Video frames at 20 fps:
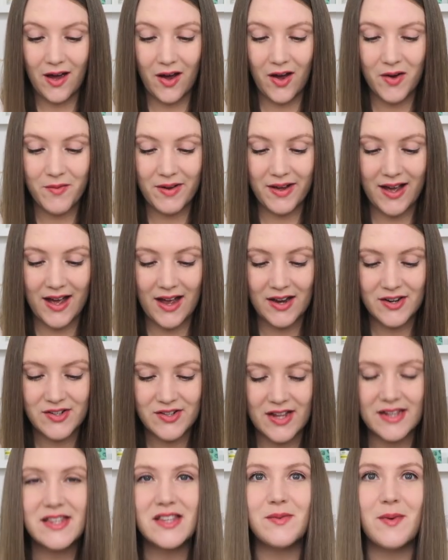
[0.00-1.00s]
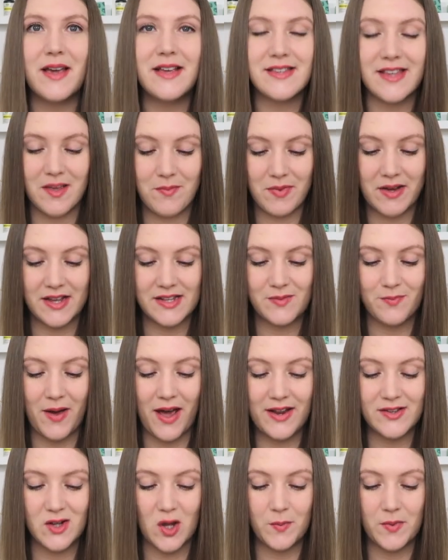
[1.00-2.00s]
Oh my gosh, that's amazing because
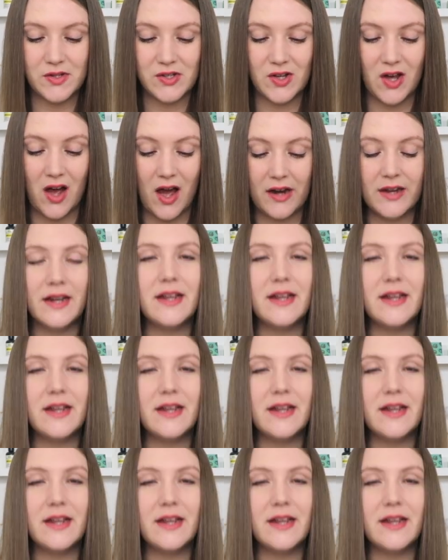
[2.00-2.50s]
mine is almost gone.